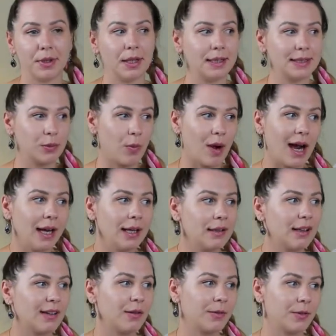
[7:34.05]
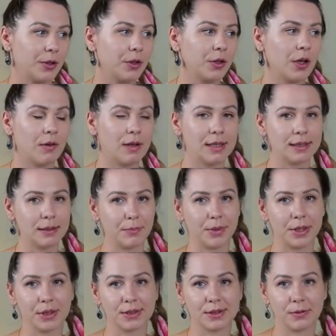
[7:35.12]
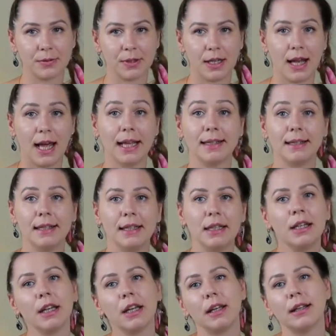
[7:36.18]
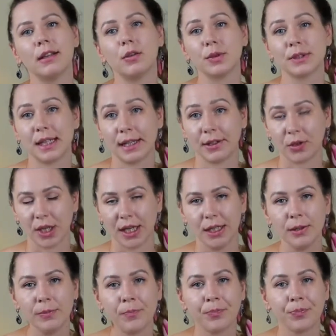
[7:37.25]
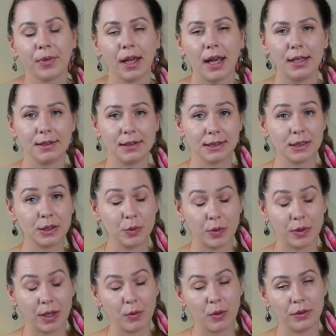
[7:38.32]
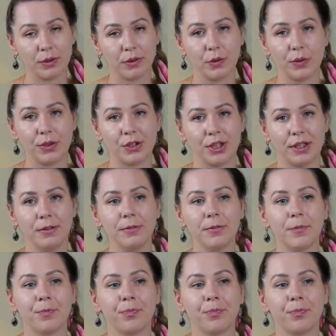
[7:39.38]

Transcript: It's white, however, you know, because of the lighting it looks like gray, and this is what I wanted to achieve.